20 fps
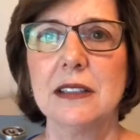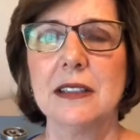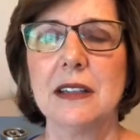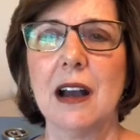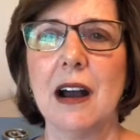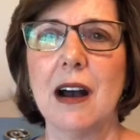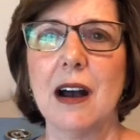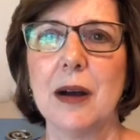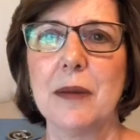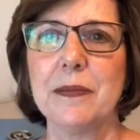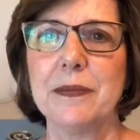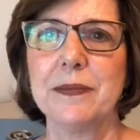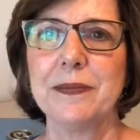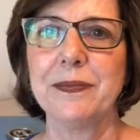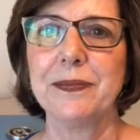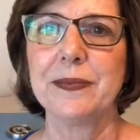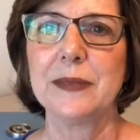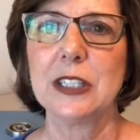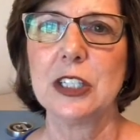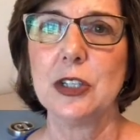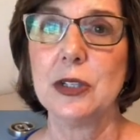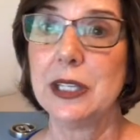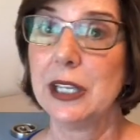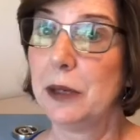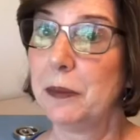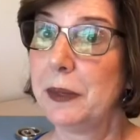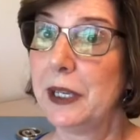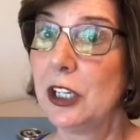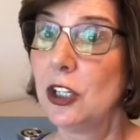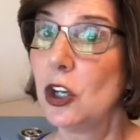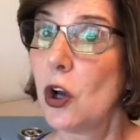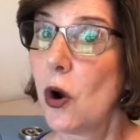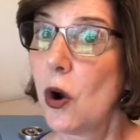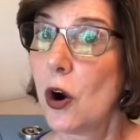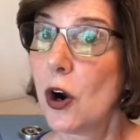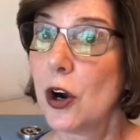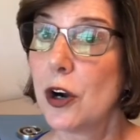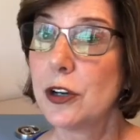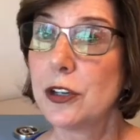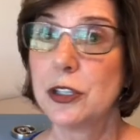Do you need a big
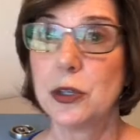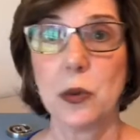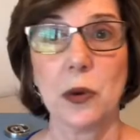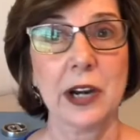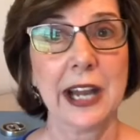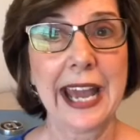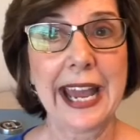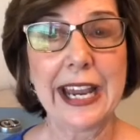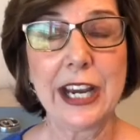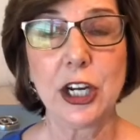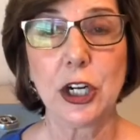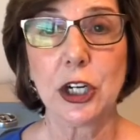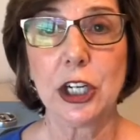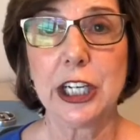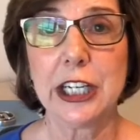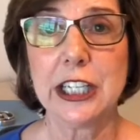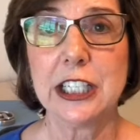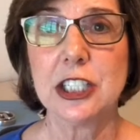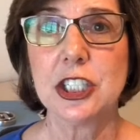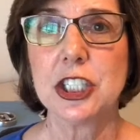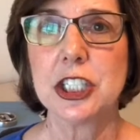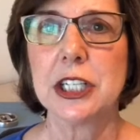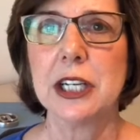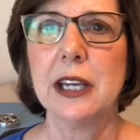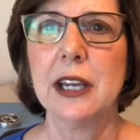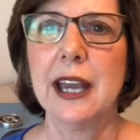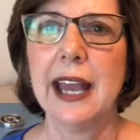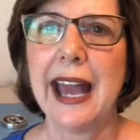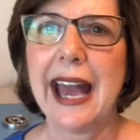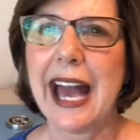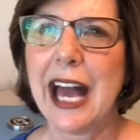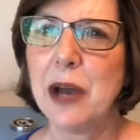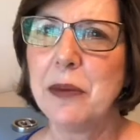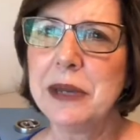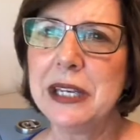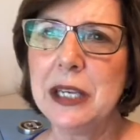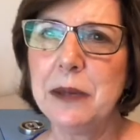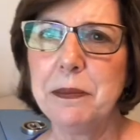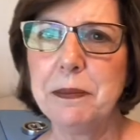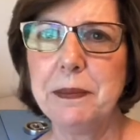yard? Do you want acreage? How
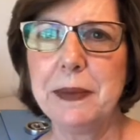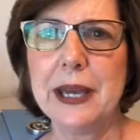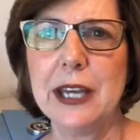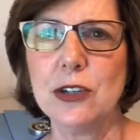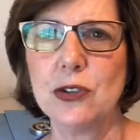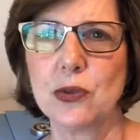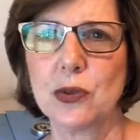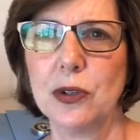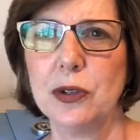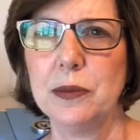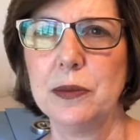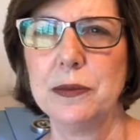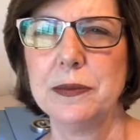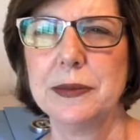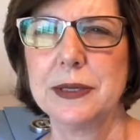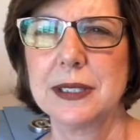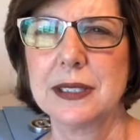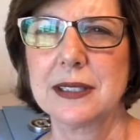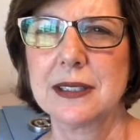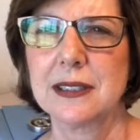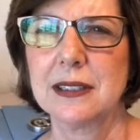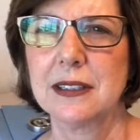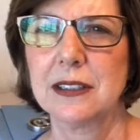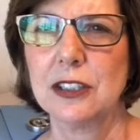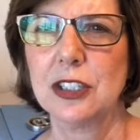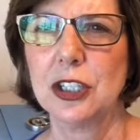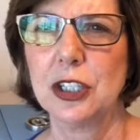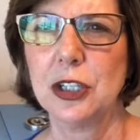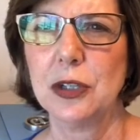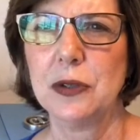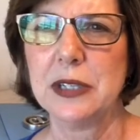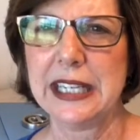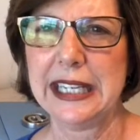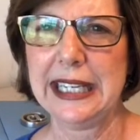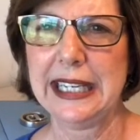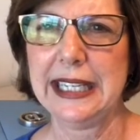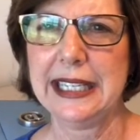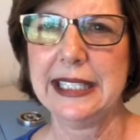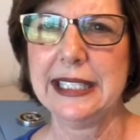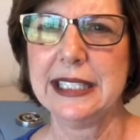many bedrooms do you
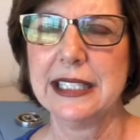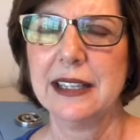need?